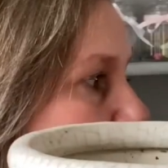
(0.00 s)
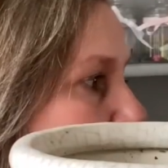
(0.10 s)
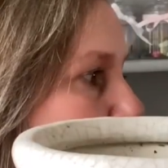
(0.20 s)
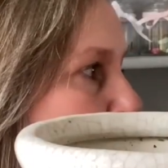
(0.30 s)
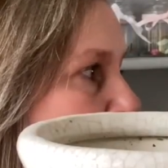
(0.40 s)

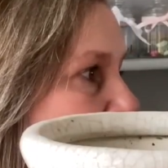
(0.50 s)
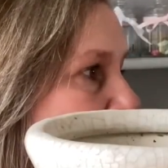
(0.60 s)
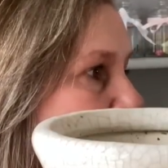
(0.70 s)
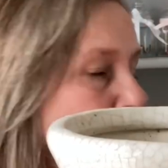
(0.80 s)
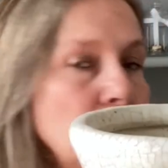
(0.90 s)

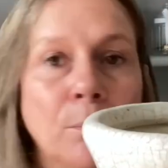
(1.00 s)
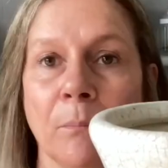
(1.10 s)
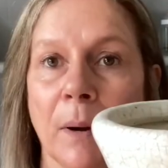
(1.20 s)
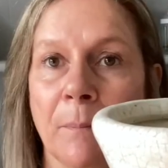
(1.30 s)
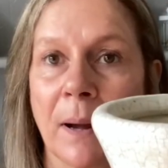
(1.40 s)
with
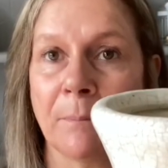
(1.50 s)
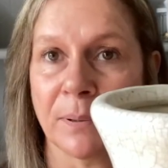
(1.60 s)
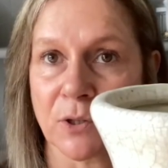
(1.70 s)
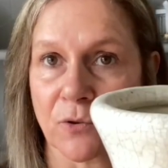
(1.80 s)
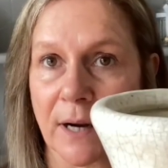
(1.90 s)
some
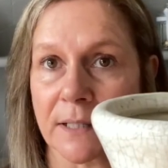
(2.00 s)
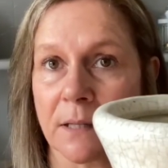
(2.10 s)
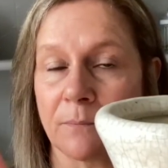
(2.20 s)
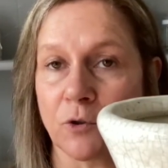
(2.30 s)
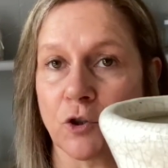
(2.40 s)
pampas grass,
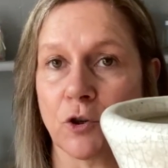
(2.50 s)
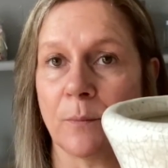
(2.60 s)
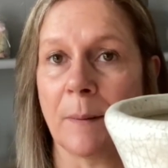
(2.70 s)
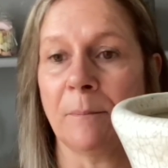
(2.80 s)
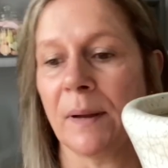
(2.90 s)
that, do you
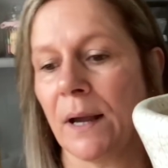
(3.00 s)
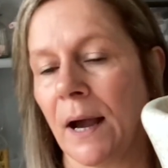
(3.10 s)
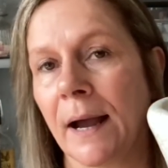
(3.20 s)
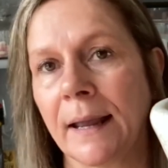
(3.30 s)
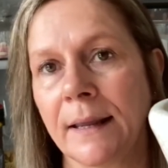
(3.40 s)
remember
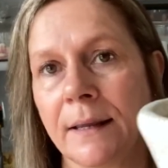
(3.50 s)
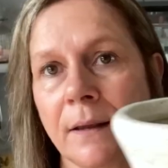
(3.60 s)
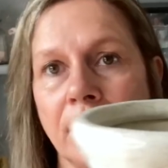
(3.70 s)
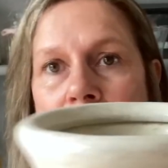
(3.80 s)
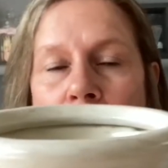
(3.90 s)
I
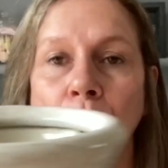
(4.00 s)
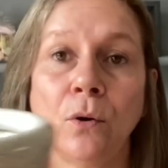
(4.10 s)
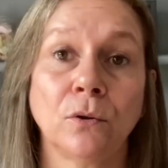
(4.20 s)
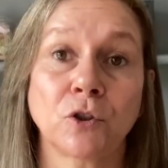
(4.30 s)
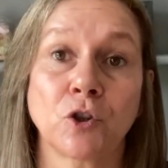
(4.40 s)

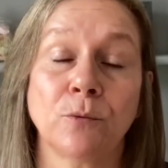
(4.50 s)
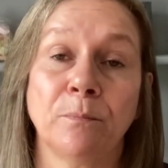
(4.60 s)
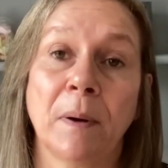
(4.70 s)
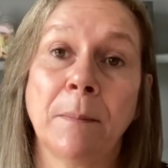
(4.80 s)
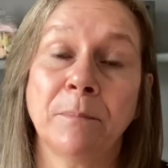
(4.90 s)
hauled
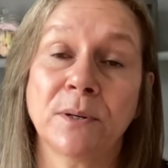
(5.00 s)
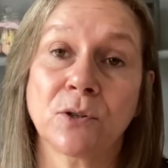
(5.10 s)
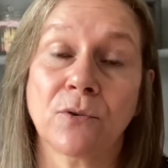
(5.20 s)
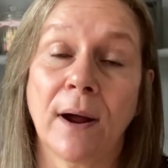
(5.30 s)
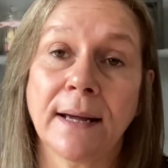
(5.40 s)
some pampas
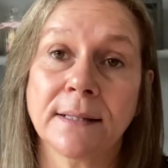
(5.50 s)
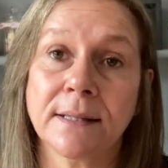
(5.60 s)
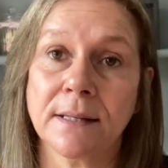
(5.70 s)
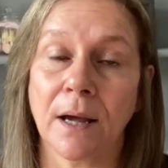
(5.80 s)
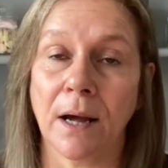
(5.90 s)

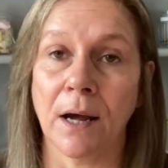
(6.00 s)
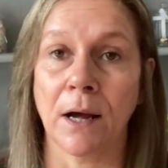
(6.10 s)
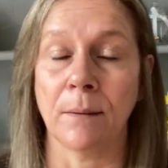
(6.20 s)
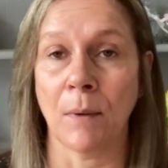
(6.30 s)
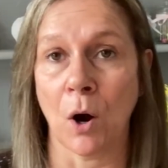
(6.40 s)
grass
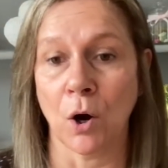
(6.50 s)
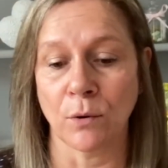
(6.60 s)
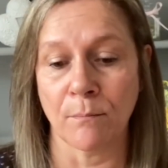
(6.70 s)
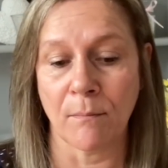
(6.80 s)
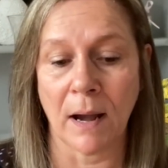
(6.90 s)

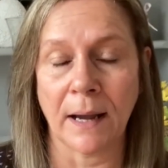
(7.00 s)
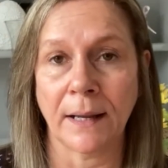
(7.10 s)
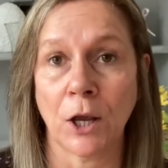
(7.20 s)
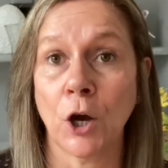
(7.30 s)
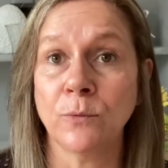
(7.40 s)
on
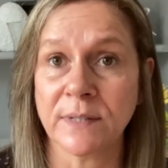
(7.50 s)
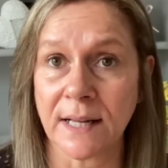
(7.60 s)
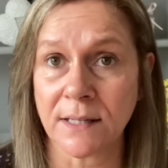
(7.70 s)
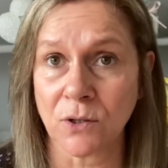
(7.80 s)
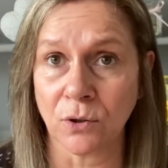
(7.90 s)
my Home
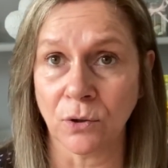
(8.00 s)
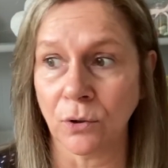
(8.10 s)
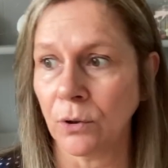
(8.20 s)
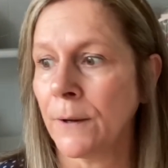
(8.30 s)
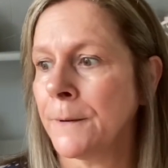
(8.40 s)
Sense
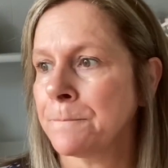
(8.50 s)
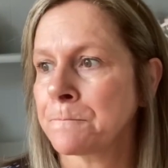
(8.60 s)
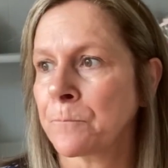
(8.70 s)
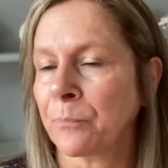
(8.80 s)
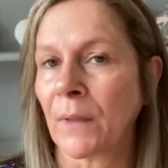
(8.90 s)
haul,
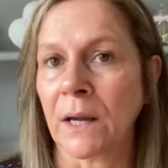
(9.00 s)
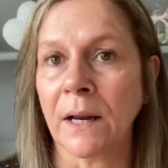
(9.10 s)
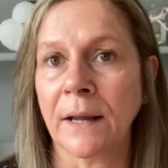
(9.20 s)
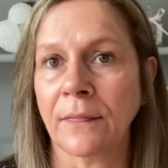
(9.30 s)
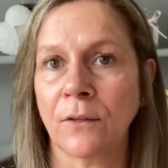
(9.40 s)
and
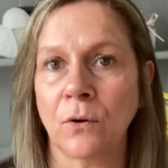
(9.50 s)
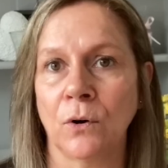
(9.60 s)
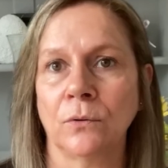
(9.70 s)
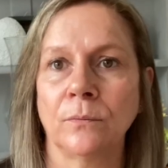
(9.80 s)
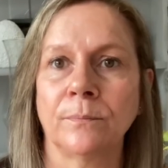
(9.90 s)
I
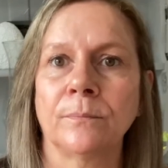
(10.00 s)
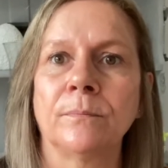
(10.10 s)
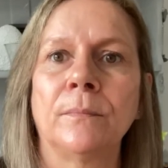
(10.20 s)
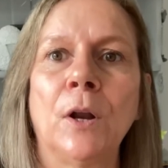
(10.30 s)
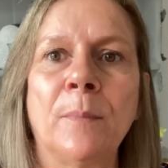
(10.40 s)
thought,
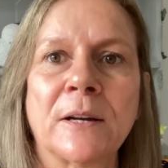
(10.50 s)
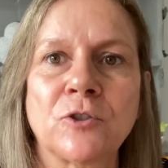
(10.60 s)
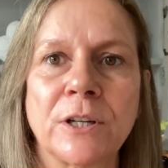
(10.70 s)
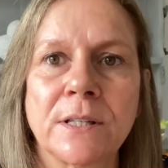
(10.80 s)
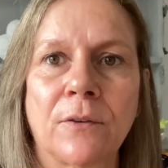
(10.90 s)
low
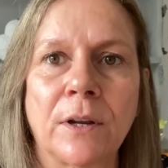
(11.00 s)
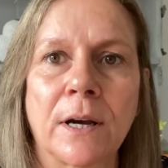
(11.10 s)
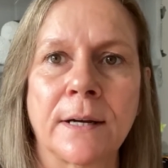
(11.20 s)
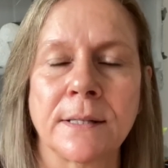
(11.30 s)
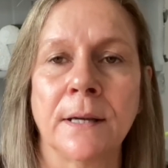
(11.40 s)
battery, sorry
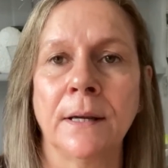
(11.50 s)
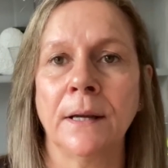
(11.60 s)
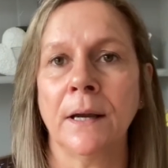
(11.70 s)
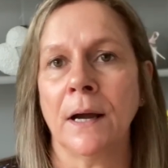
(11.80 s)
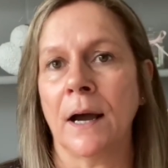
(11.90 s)
guys,
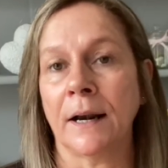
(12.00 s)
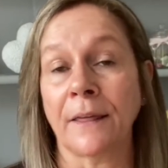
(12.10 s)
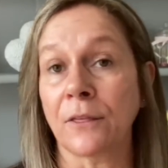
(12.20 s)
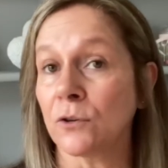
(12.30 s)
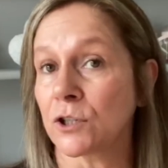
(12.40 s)
and I
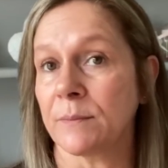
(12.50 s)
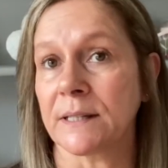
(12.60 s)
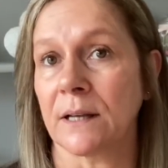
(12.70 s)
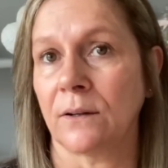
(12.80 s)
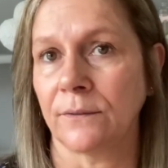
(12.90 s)
thought to
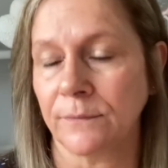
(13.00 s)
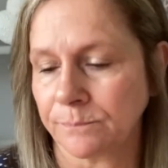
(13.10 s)
myself,